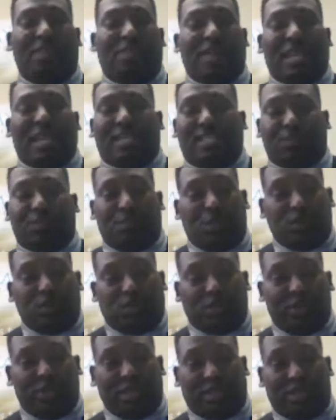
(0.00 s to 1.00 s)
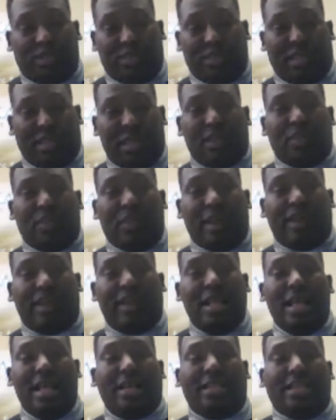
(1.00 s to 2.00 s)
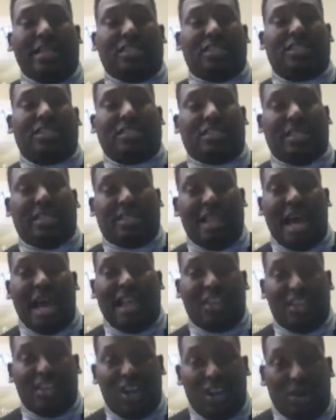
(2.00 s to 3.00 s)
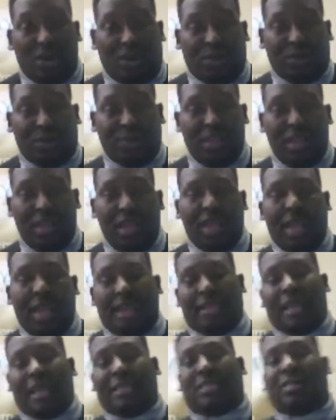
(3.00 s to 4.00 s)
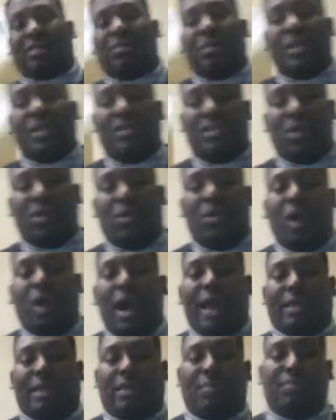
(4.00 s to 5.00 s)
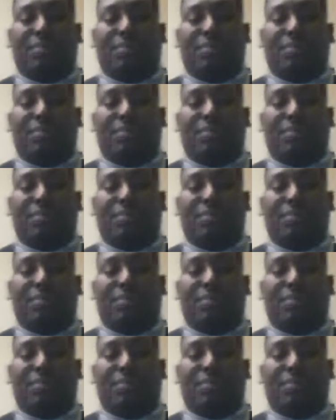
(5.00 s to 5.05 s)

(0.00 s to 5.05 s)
have been exposed to it to begin with. They just did not know. And that's the reason why